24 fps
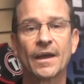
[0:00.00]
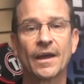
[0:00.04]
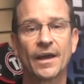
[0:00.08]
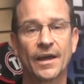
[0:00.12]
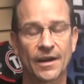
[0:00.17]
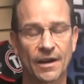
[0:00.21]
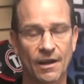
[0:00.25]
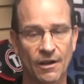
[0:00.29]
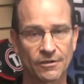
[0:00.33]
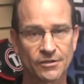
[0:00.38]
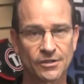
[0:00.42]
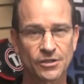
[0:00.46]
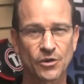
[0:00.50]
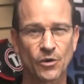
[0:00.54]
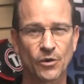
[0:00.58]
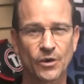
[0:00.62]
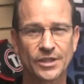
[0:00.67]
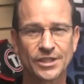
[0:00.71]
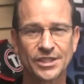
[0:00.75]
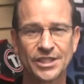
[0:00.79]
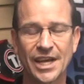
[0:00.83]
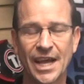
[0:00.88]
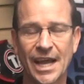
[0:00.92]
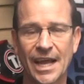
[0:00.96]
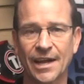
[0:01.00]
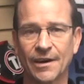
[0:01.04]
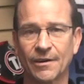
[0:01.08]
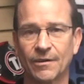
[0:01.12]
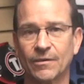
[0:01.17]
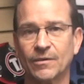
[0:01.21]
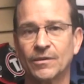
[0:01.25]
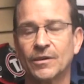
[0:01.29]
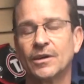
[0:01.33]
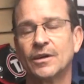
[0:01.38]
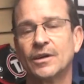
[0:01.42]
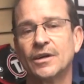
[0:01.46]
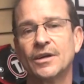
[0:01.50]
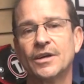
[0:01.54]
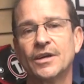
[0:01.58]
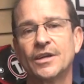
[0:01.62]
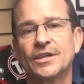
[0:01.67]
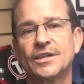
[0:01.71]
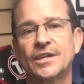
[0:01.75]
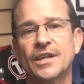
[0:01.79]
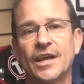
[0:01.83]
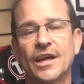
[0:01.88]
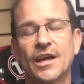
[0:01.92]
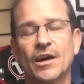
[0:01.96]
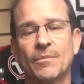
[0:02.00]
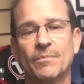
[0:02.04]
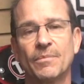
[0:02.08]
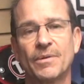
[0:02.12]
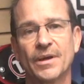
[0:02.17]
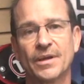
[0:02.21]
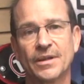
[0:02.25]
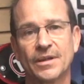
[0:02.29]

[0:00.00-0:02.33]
and also a channel to help